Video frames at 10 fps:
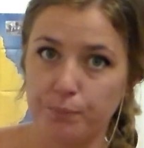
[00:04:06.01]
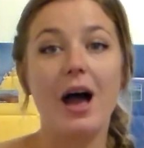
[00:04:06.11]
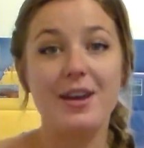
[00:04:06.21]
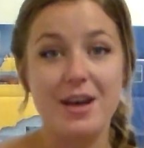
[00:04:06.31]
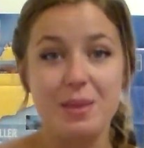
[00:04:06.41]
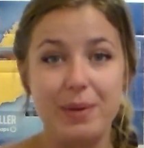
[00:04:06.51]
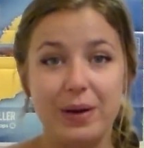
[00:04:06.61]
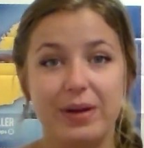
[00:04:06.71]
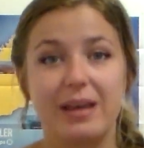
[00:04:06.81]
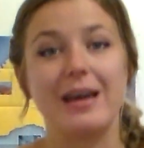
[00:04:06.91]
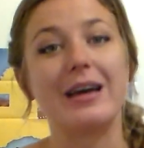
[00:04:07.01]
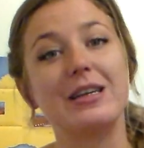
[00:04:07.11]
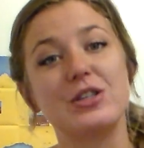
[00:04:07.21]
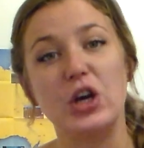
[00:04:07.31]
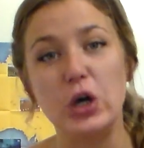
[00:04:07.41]
Another big one again
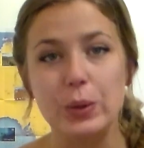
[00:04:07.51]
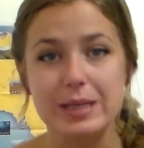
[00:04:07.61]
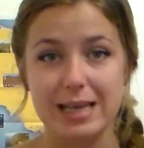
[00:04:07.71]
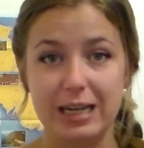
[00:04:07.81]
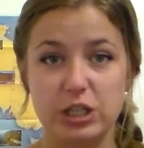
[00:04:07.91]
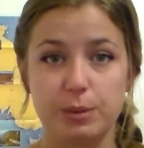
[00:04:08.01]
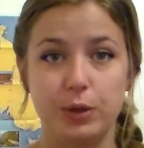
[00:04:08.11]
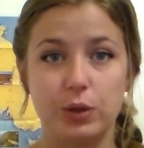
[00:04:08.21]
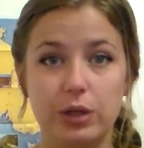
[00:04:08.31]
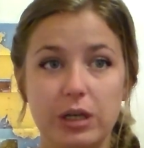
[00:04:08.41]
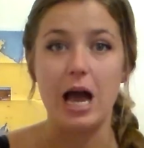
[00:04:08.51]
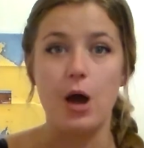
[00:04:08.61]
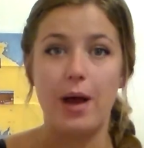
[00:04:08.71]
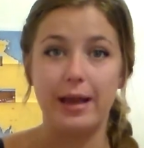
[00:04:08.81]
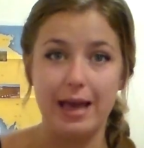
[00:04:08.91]
is who is eligible.
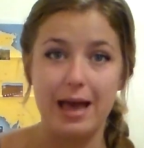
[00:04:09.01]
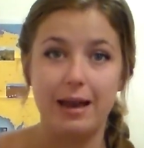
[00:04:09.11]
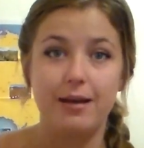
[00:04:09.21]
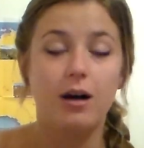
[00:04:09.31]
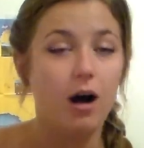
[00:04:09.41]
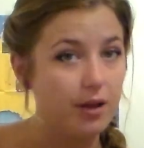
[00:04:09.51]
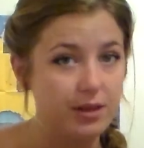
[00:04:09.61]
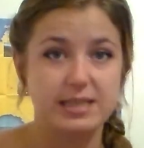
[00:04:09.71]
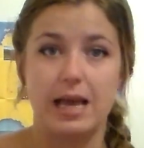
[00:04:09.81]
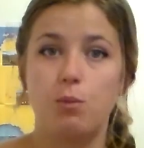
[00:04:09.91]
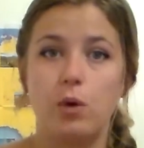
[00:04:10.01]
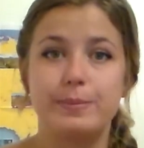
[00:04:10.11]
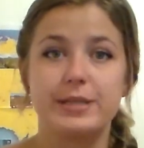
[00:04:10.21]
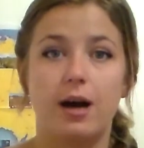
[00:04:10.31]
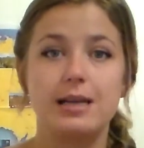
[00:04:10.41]
Now, again, on the same
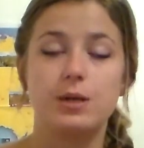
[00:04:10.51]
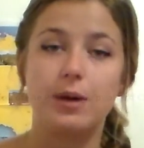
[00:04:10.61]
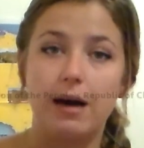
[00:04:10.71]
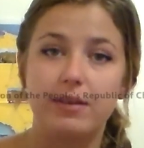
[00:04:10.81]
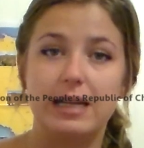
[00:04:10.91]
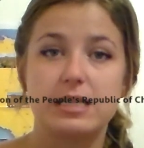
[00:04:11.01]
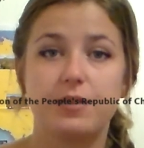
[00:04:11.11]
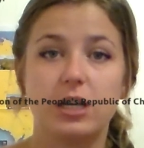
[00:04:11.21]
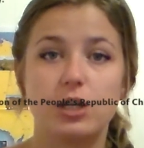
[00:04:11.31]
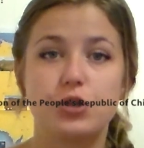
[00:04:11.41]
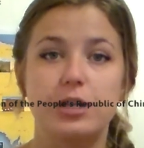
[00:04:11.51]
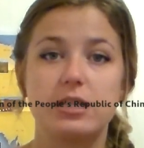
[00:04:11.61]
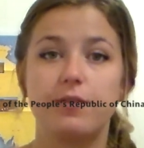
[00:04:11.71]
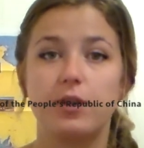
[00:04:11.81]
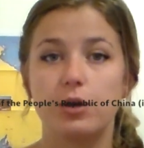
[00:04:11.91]
website, it will have a list of
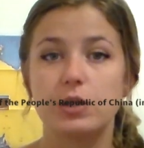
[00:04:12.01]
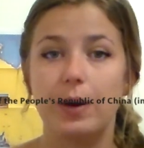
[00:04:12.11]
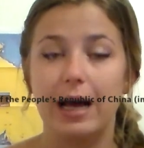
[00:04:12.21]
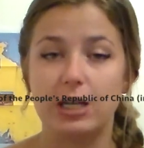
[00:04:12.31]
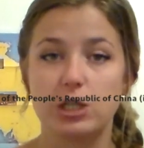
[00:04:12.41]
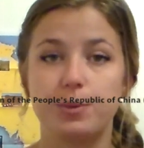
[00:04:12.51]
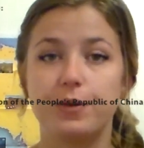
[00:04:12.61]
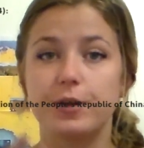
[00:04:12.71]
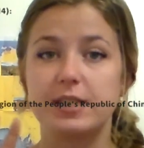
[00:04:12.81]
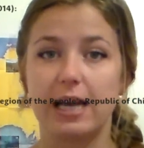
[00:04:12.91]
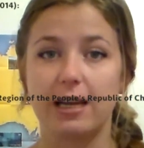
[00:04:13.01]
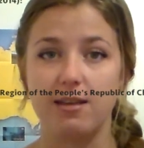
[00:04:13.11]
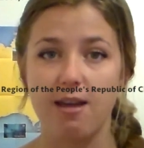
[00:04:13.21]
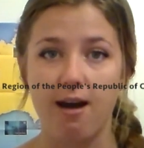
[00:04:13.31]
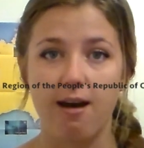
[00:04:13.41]
countries of those who are eligible for a
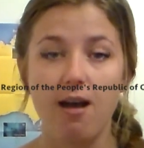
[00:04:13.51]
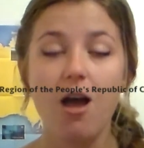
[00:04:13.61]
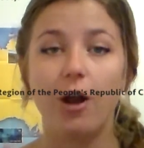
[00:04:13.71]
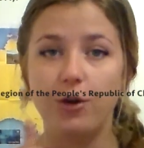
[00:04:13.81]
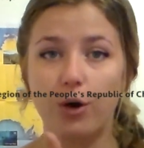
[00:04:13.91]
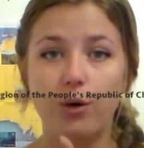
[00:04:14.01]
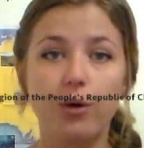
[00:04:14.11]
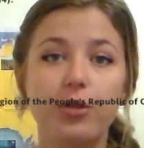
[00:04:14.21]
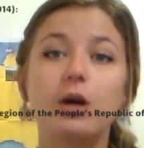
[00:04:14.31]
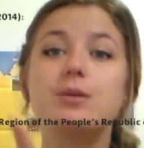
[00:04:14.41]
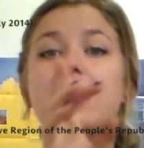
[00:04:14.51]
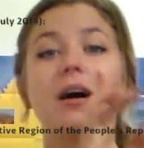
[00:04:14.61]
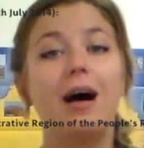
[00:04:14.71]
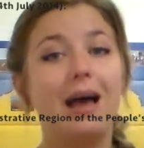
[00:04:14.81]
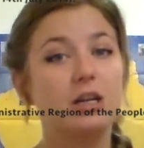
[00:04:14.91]
second year. Not all those that
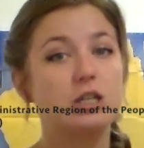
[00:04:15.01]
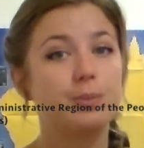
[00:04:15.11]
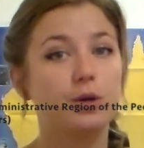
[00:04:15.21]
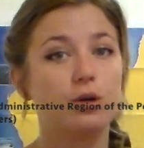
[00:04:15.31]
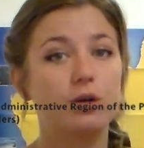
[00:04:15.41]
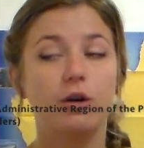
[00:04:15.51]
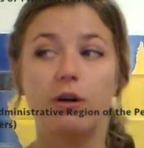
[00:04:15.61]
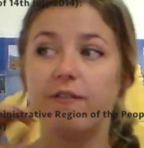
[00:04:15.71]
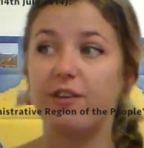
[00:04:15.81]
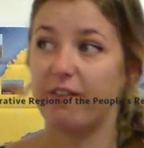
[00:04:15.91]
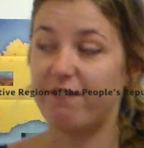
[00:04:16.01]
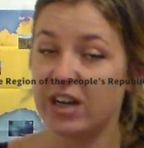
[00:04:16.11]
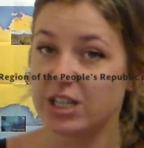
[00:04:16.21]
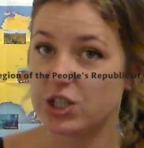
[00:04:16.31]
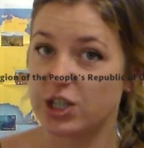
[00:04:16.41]
are eligible for the
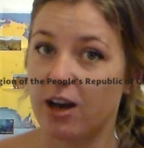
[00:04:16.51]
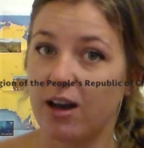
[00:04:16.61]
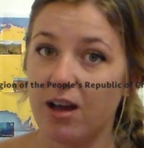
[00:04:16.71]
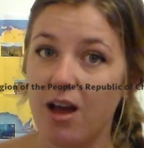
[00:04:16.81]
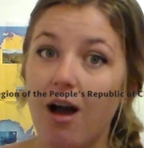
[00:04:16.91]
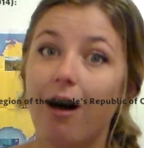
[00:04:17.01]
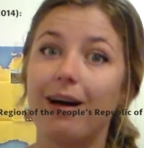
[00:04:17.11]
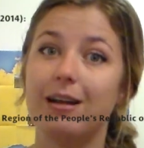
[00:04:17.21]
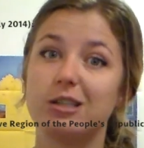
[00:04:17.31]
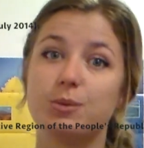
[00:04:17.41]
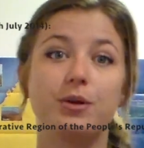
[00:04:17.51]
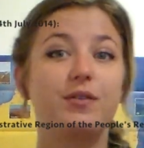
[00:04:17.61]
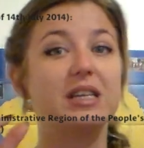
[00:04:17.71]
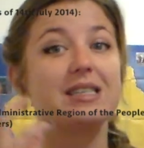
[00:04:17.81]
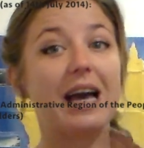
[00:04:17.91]
first year are eligible
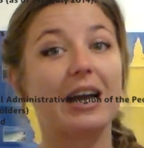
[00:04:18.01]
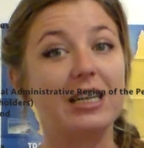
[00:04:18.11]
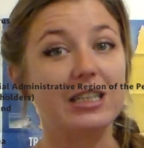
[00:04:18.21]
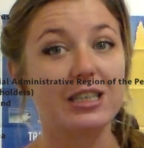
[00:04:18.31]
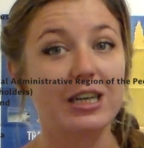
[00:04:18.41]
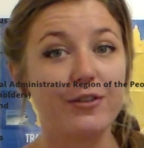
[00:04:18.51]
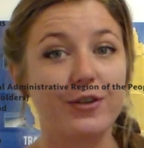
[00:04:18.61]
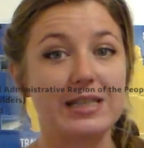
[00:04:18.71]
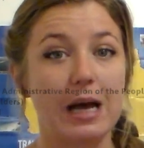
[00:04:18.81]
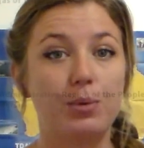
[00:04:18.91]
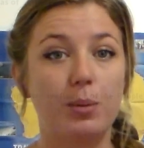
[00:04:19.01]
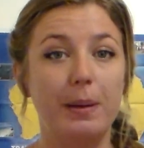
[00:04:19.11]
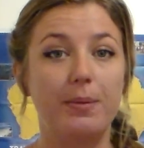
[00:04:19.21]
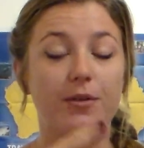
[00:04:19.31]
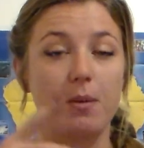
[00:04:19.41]
for the second. For example,
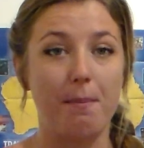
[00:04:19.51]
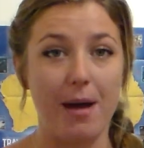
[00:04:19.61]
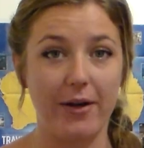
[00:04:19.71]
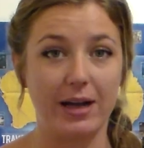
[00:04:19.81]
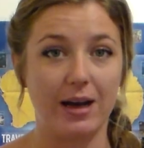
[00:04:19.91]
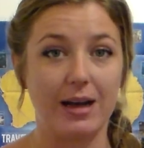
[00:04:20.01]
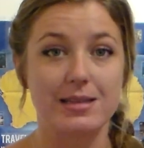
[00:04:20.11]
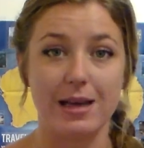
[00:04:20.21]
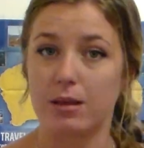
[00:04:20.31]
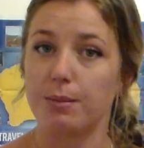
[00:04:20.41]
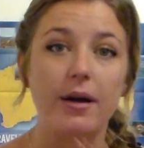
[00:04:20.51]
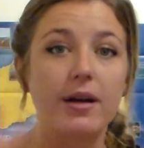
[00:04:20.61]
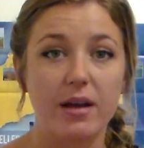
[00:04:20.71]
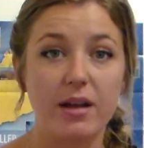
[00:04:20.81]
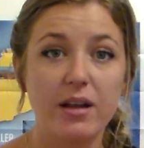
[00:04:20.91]
people from America and South
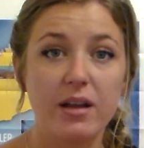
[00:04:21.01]
America.